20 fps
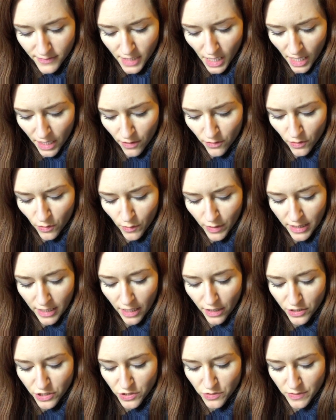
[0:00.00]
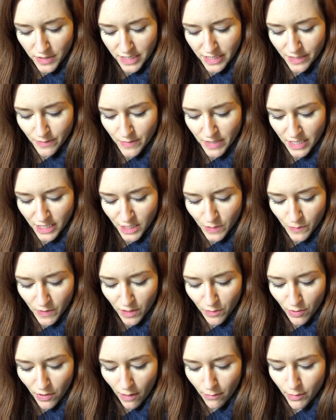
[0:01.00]
I don't know what luxuries means, but
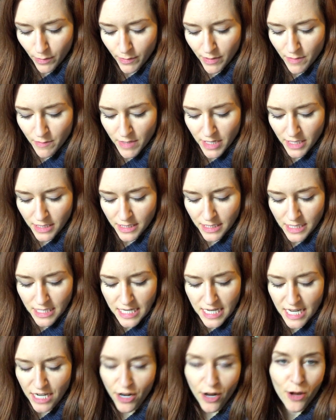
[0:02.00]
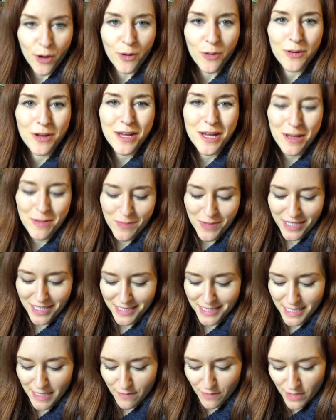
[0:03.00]
it probably means neato,
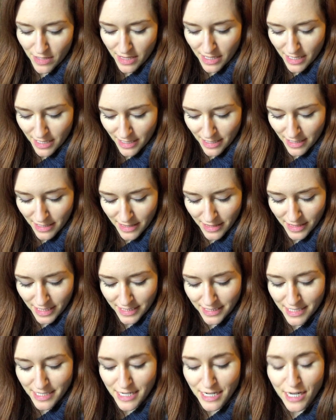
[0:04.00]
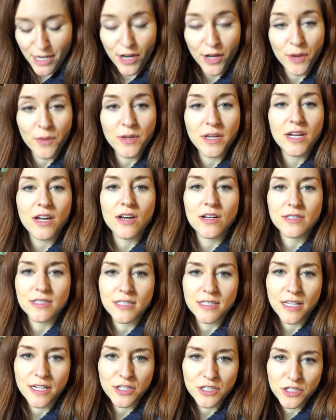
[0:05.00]
because everything that's neato he calls
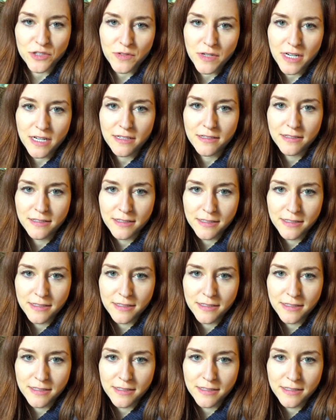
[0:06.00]
a luxury."